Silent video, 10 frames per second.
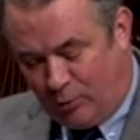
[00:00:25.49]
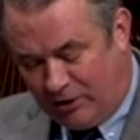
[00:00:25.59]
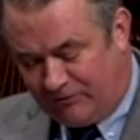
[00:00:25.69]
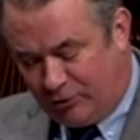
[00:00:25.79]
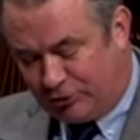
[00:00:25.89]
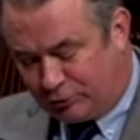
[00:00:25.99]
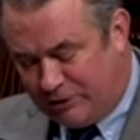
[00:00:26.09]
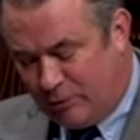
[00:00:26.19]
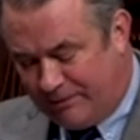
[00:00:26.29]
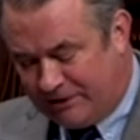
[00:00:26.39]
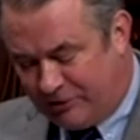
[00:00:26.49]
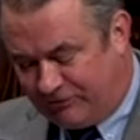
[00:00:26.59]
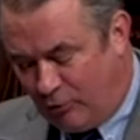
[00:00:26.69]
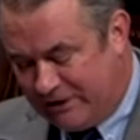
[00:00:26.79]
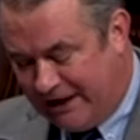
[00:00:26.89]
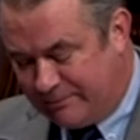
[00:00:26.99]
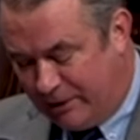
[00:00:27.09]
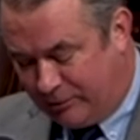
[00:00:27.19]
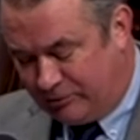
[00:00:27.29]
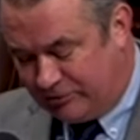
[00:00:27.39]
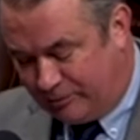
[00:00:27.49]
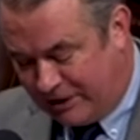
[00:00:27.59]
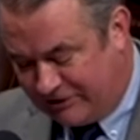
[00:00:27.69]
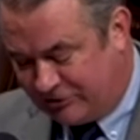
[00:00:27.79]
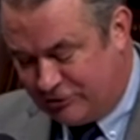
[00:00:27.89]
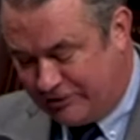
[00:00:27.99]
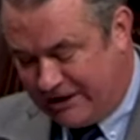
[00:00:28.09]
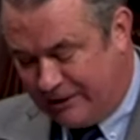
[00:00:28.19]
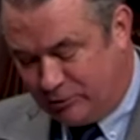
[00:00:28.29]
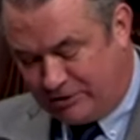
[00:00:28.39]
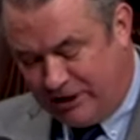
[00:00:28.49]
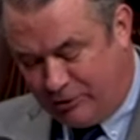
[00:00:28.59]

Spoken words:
One of only three women in the 49-member Nebraska unicameral,